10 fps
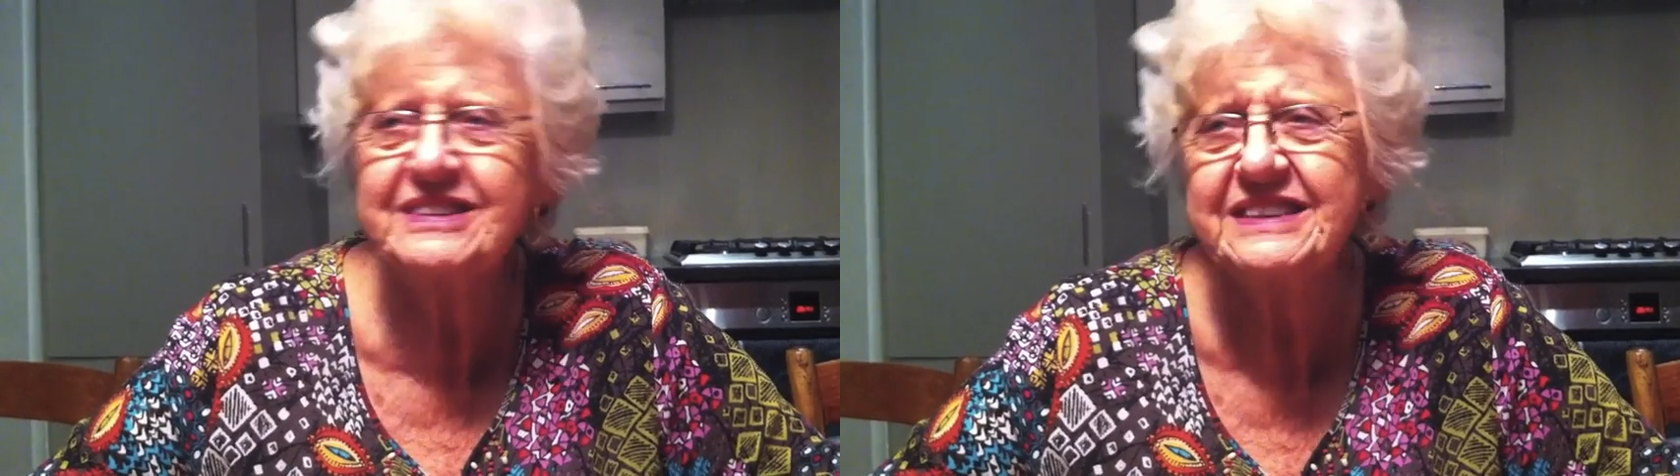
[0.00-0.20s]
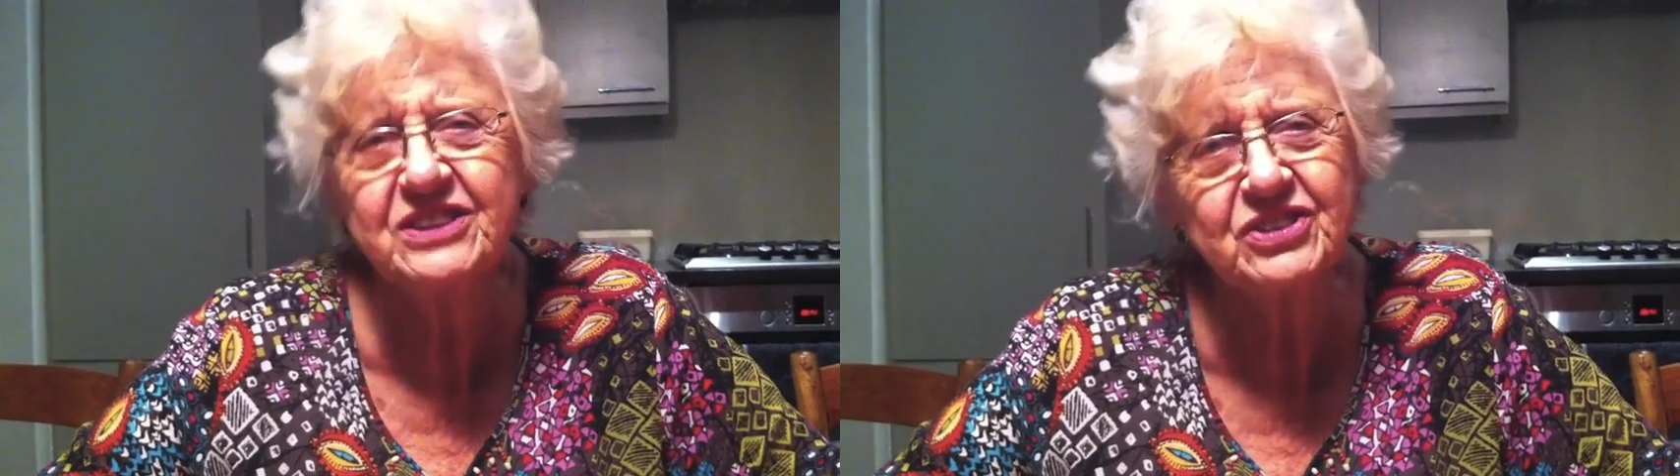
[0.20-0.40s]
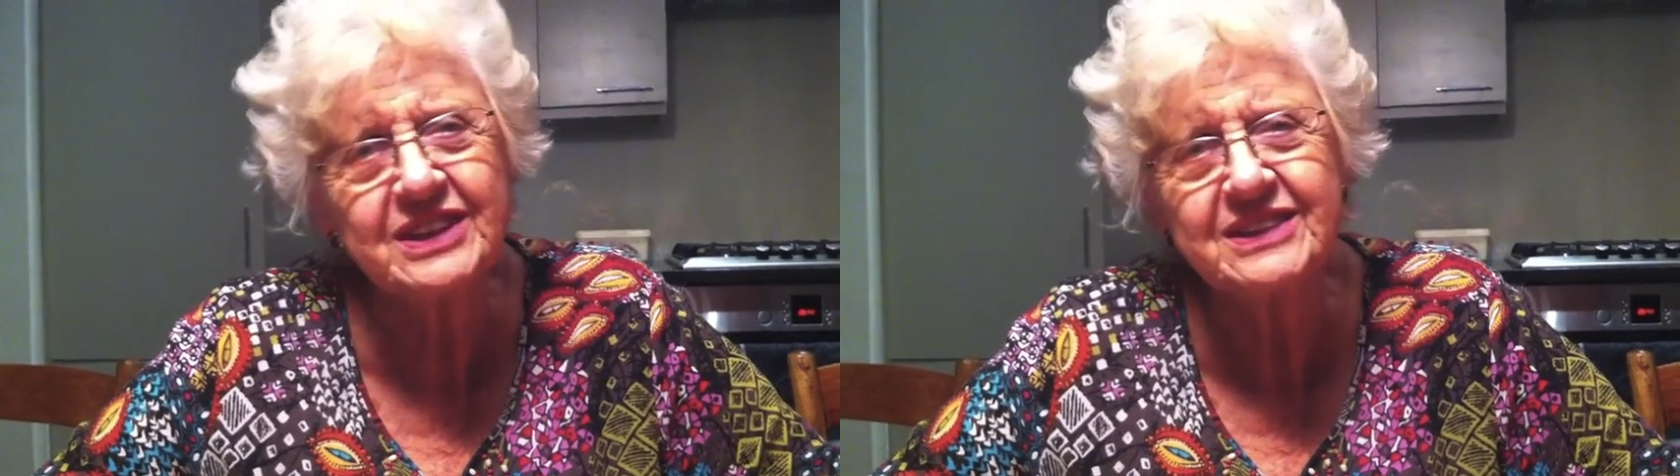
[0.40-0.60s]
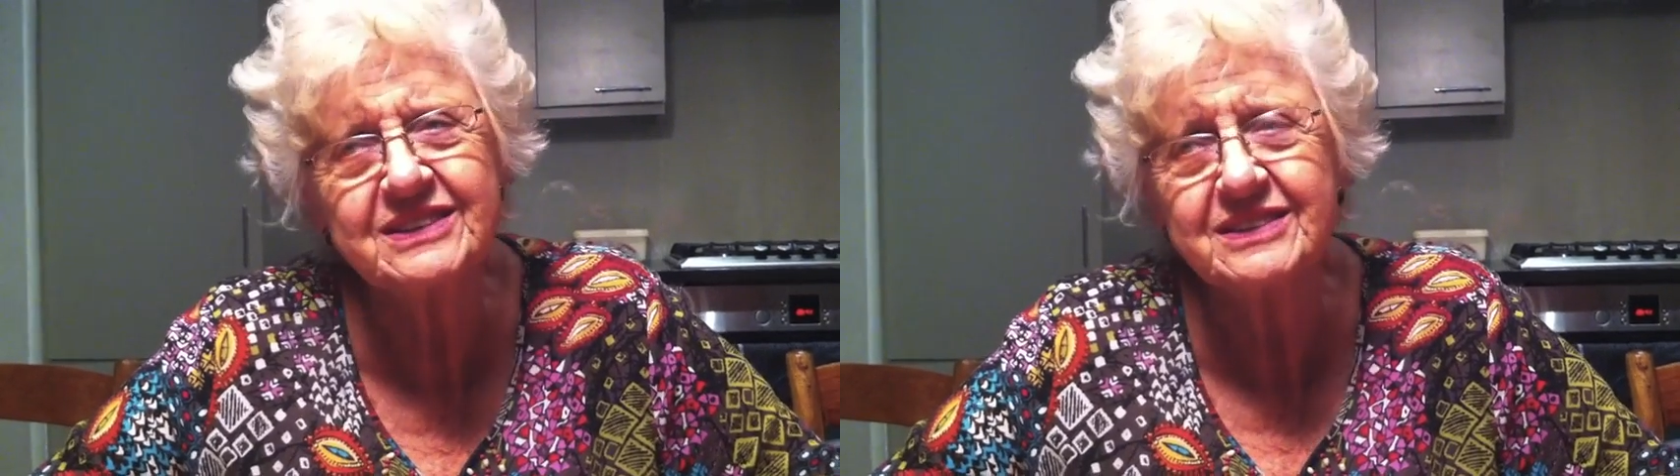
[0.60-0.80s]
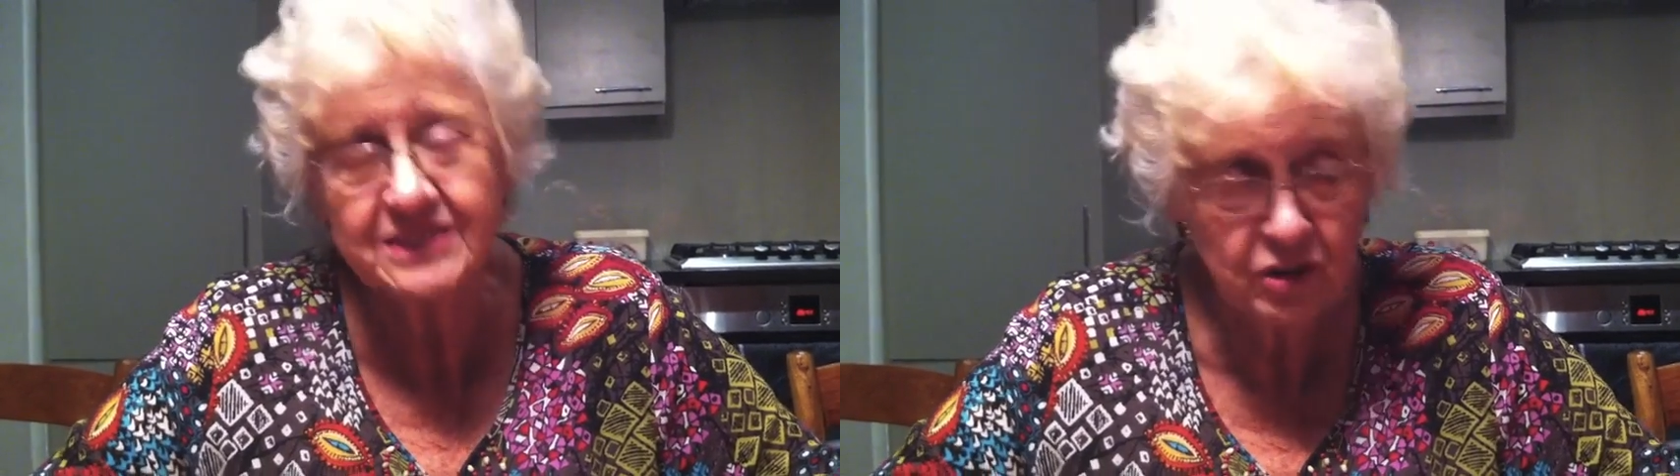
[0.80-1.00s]

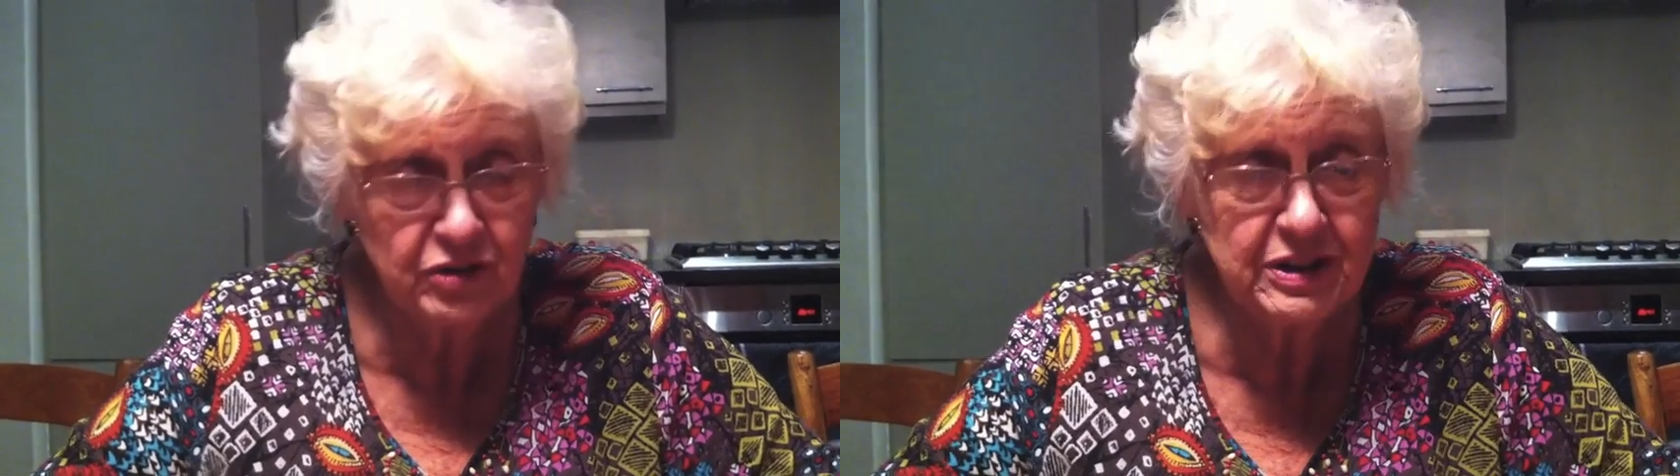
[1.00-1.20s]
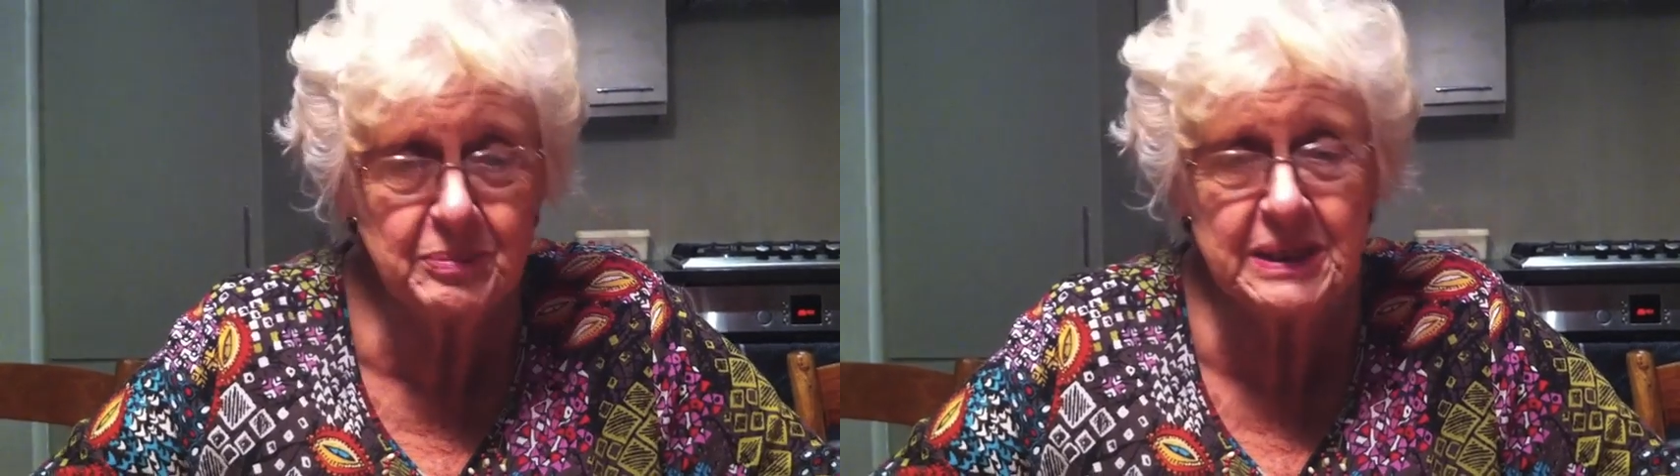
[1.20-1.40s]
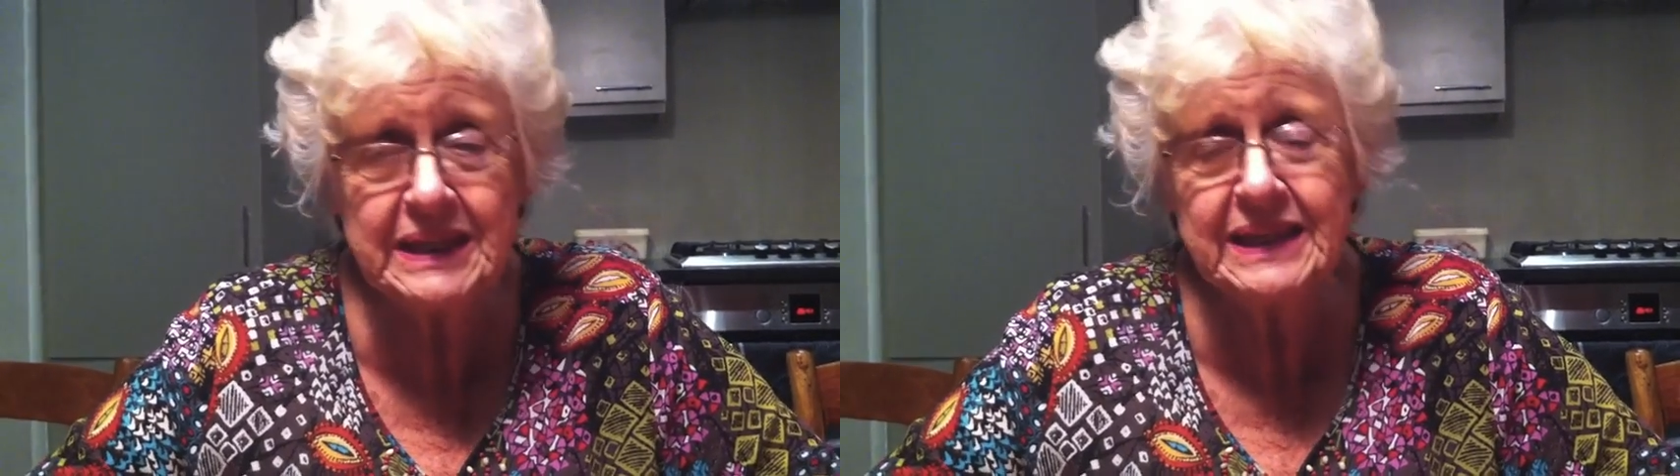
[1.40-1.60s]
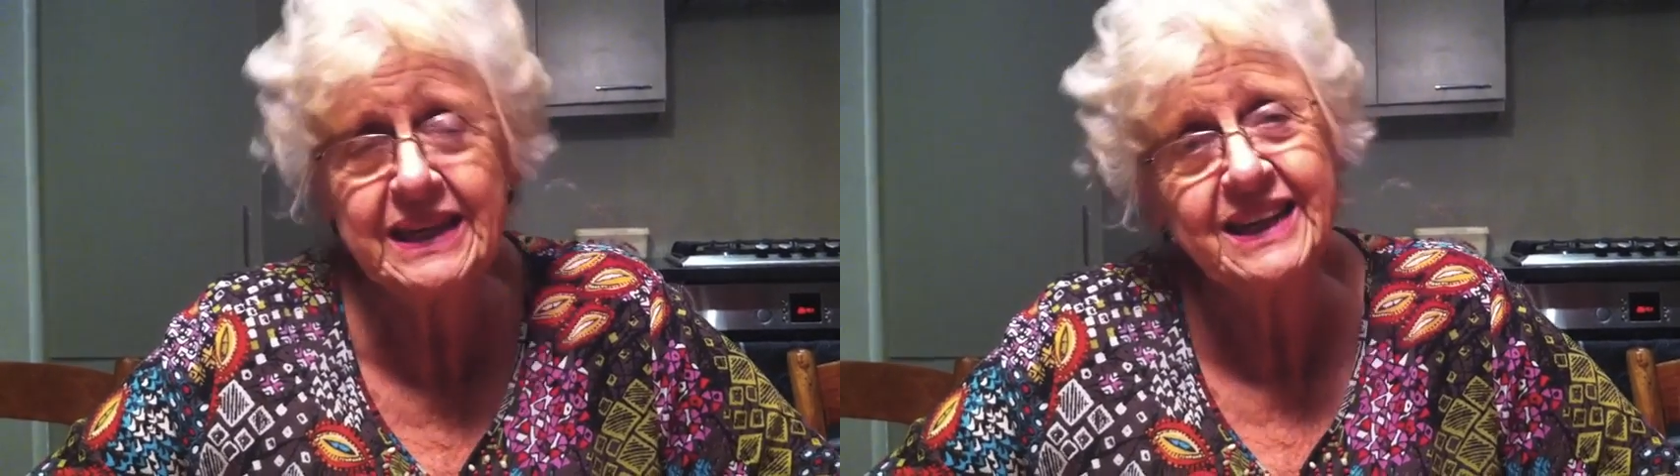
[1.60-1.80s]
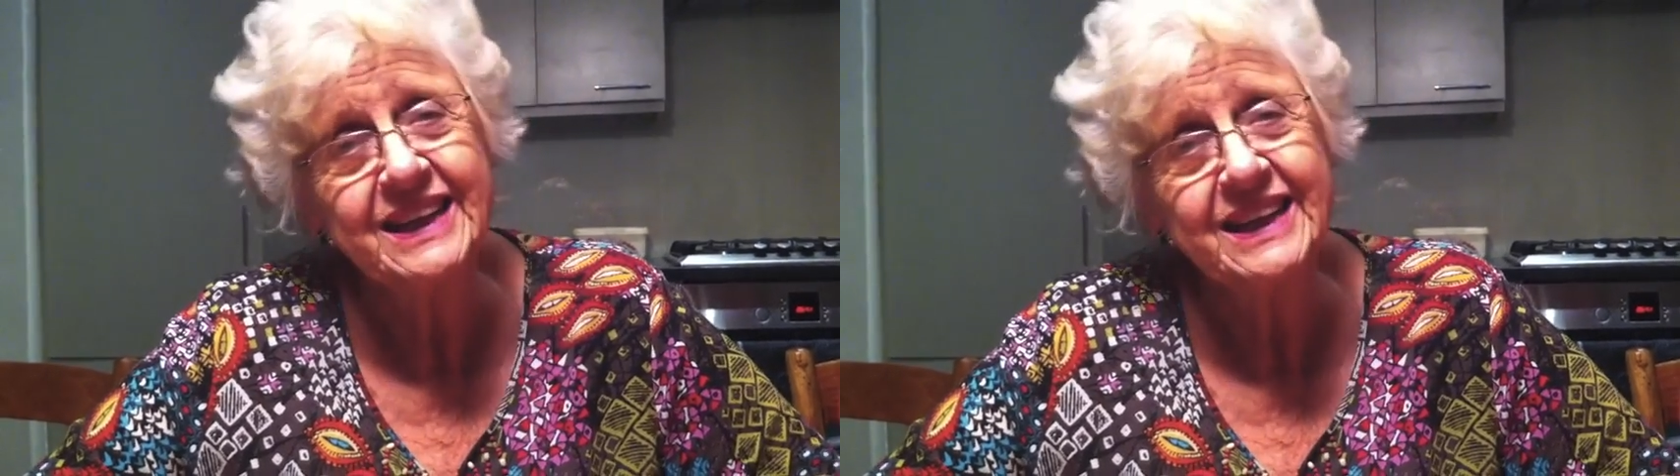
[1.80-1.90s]
teaching, including me,